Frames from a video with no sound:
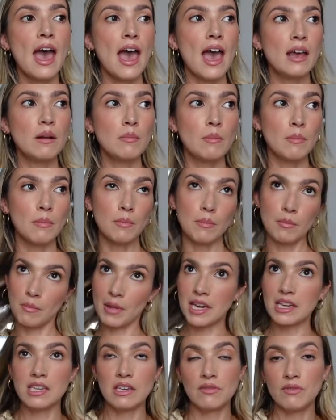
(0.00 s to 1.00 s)
And
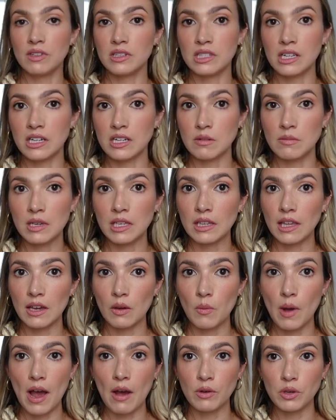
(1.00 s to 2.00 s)
Mike even said to me like,
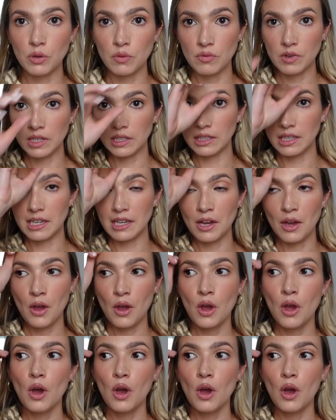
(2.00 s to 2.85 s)
wow, you really